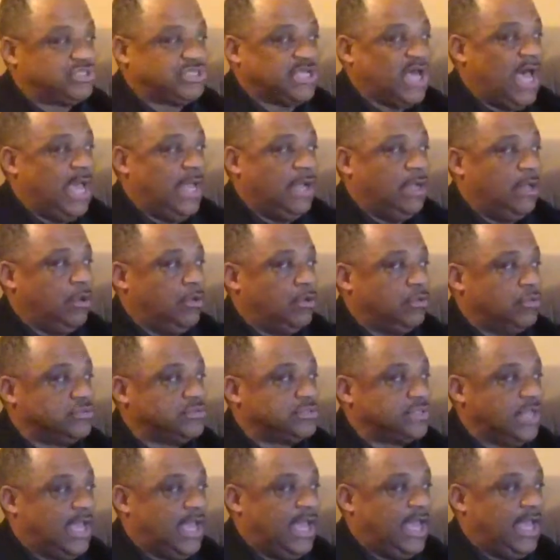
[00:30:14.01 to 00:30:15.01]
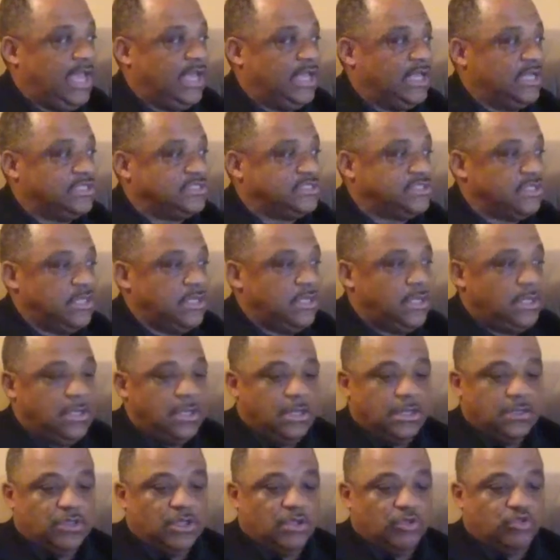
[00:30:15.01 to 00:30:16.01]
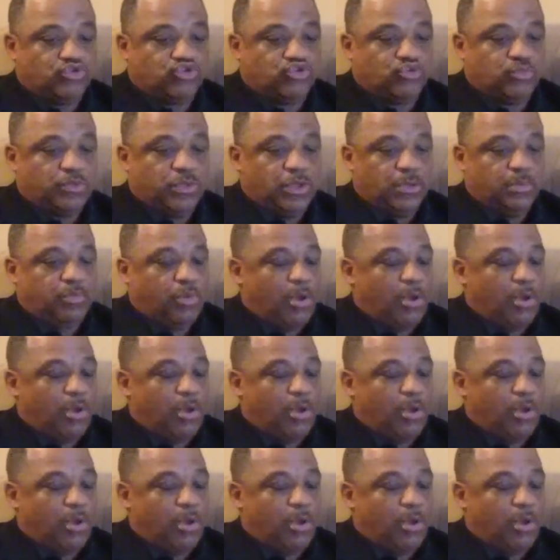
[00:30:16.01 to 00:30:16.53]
silos as the